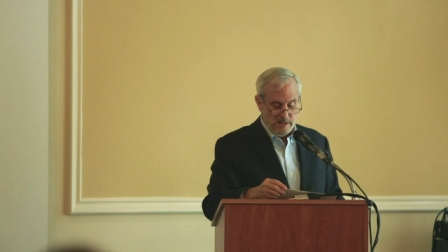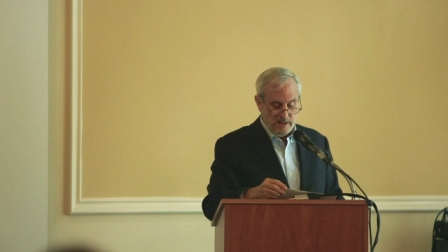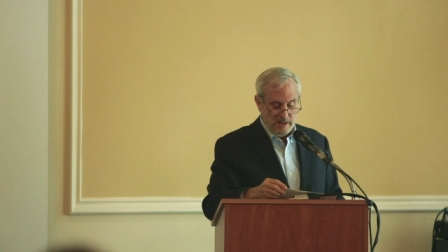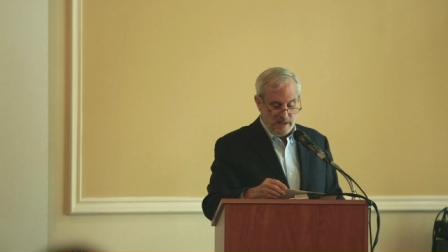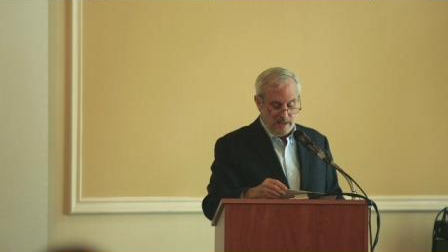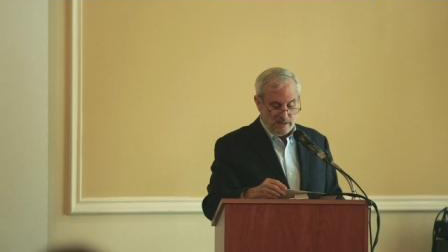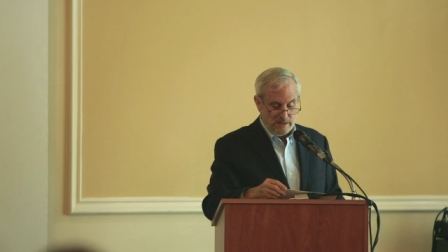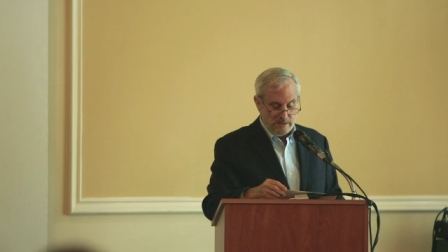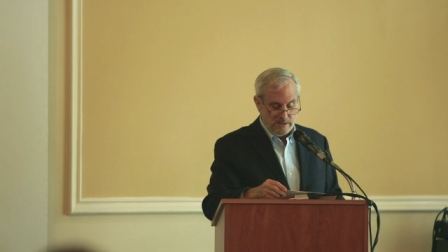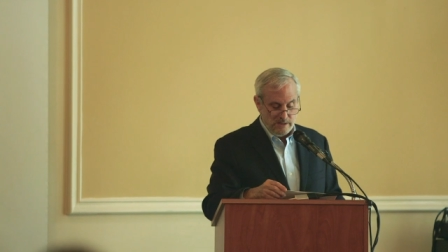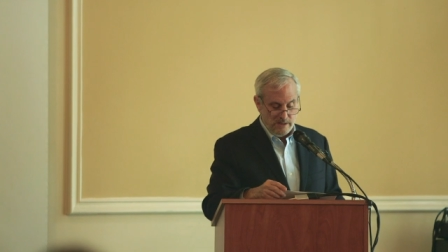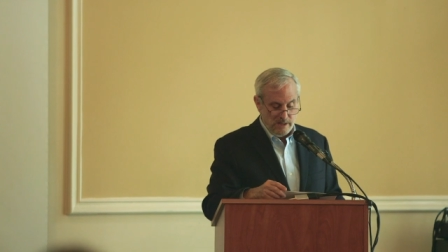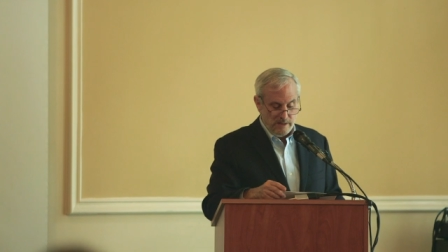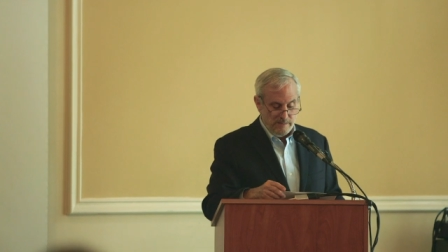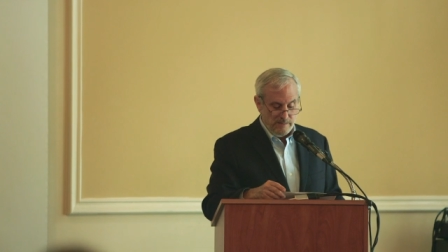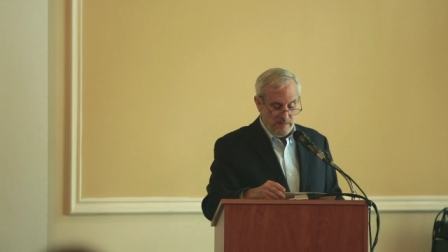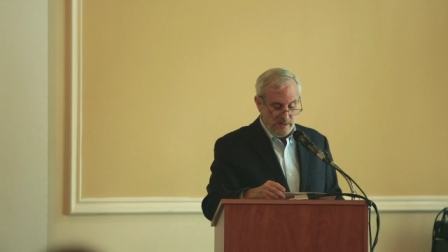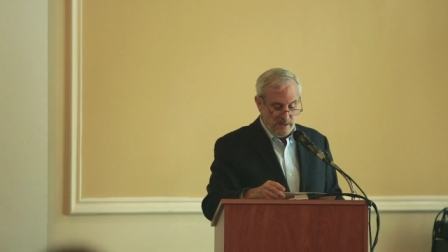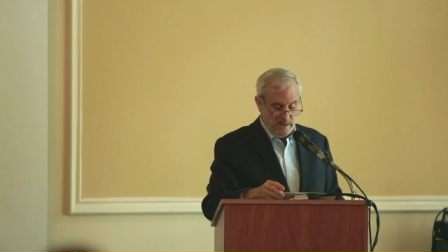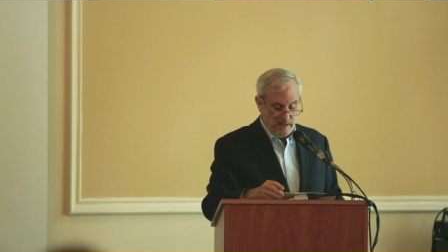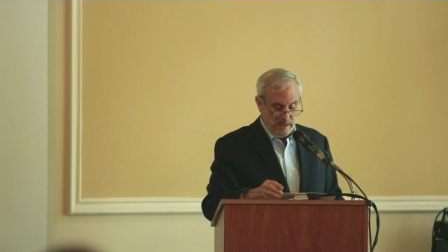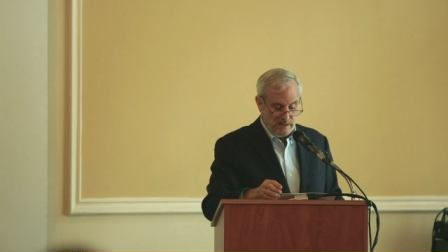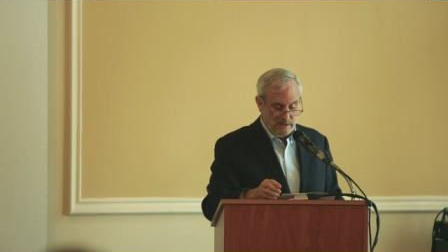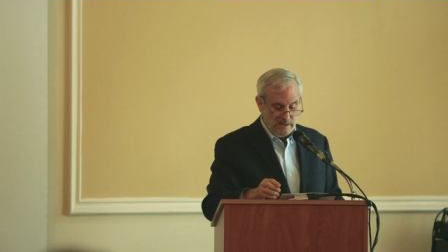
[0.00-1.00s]
to ExCom,
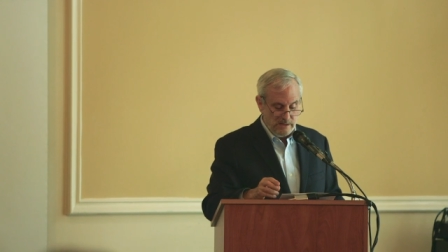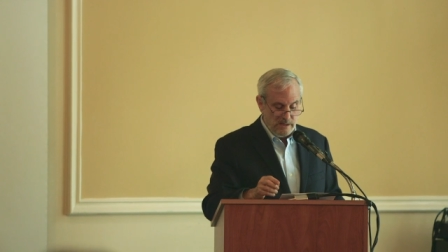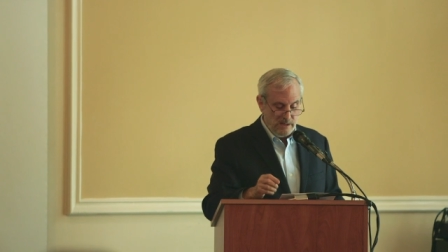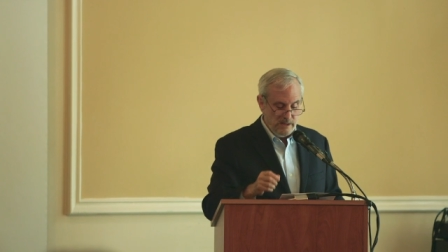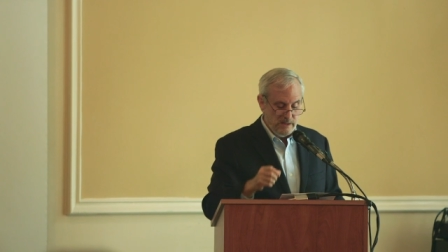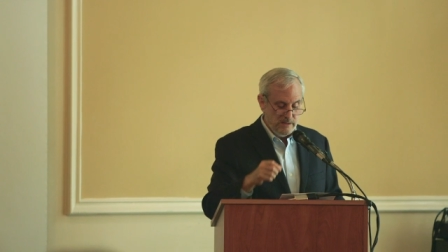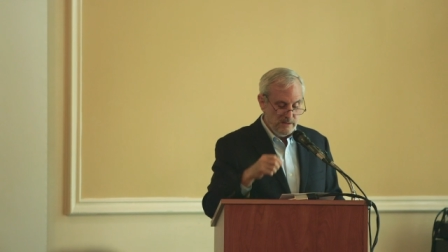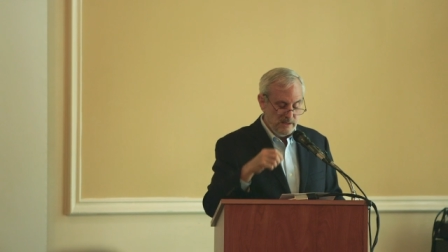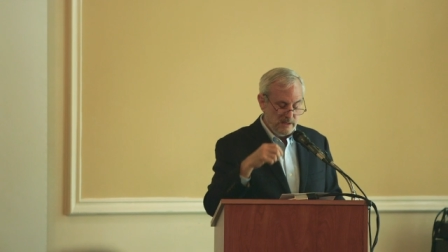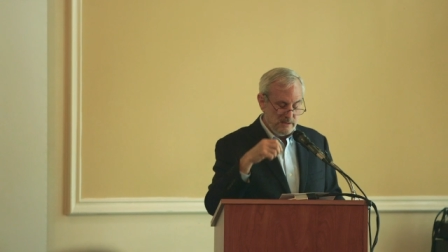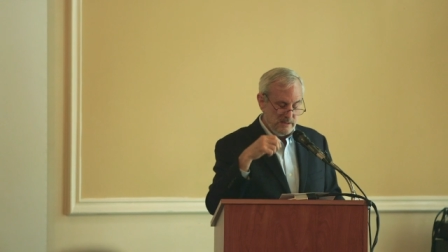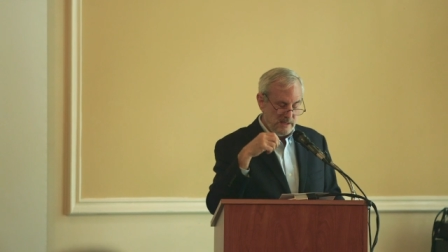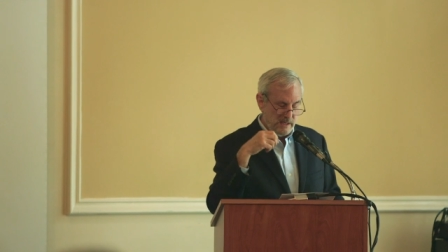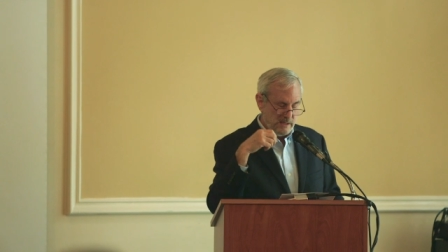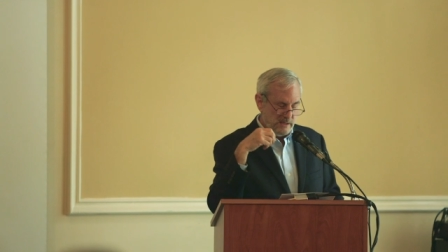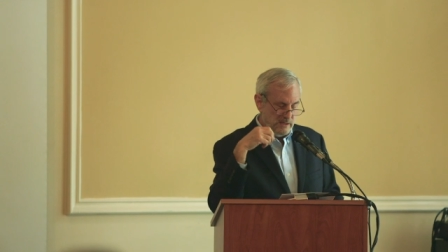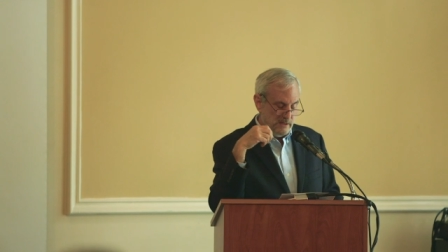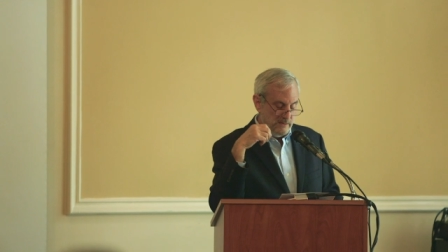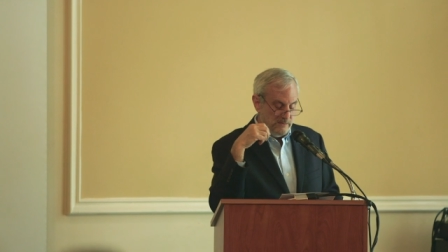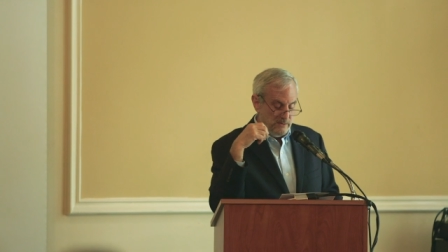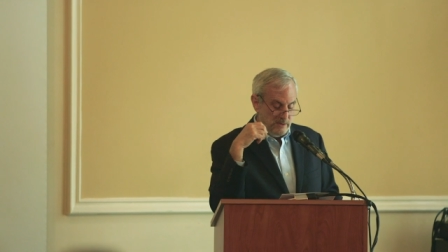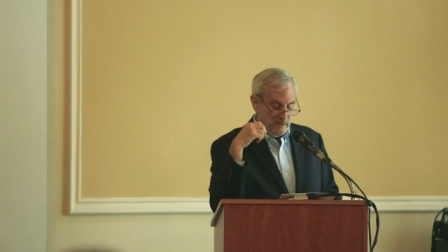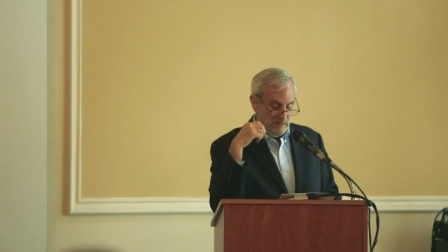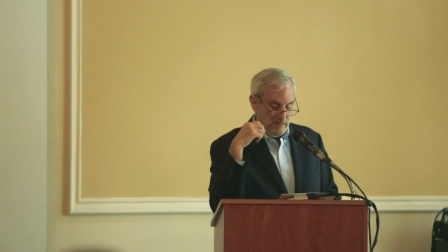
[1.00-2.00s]
ExCom,
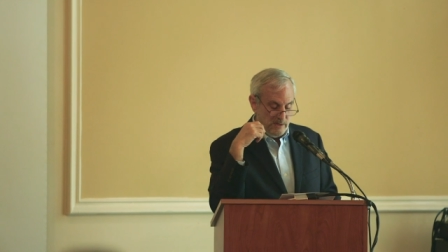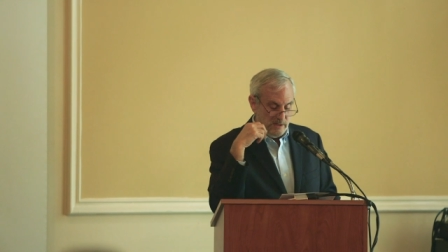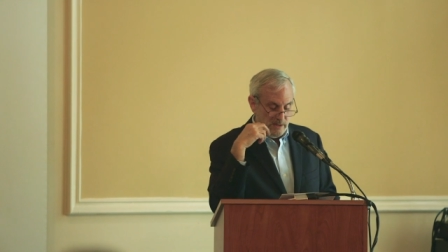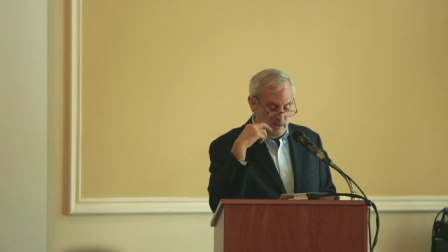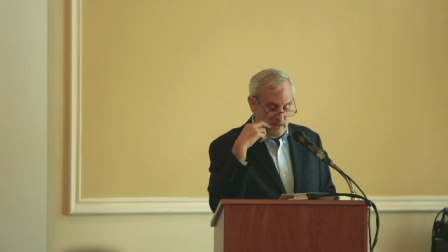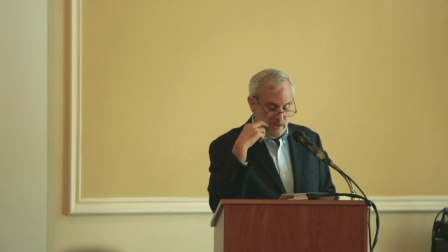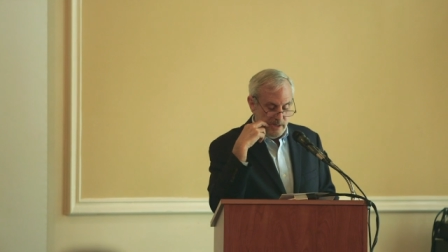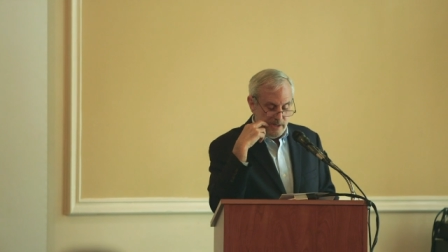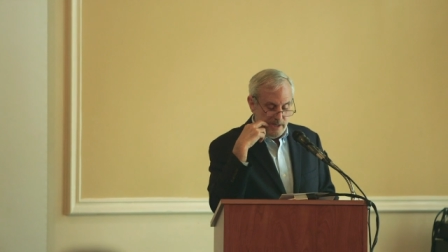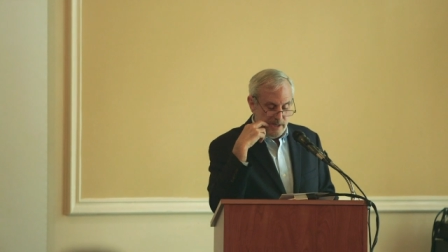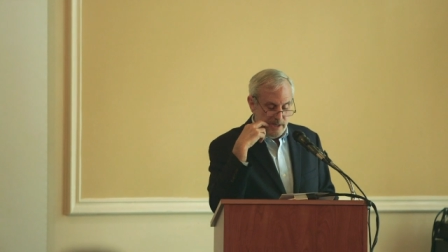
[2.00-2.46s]
Executive Committee.